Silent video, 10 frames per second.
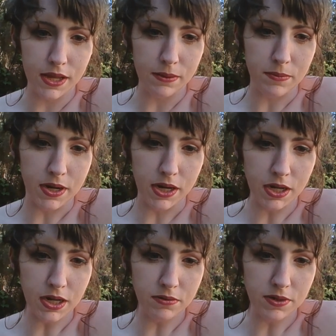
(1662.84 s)
But I
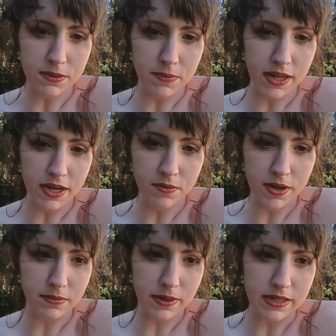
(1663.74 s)
hung out with them
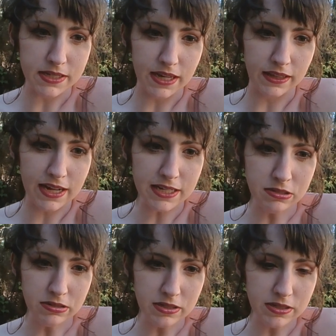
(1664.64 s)
anyway because I lack
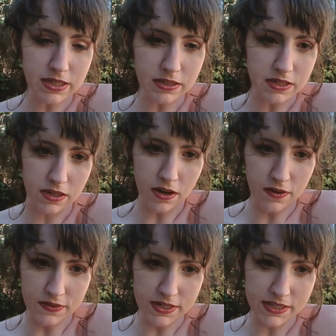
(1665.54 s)
social skills and
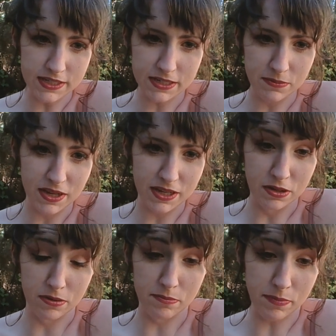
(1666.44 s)
confidence to make
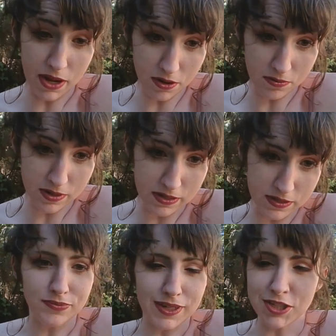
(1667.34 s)
new and better
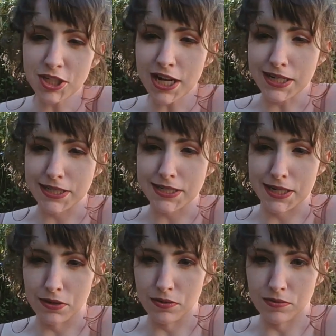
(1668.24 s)
ones. I just kind of
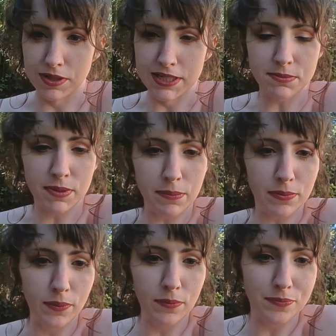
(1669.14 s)
settled with these
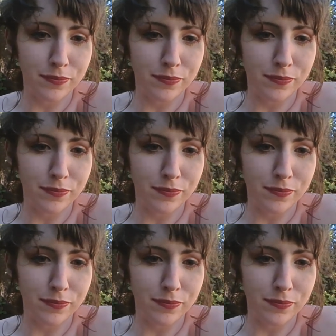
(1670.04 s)
people.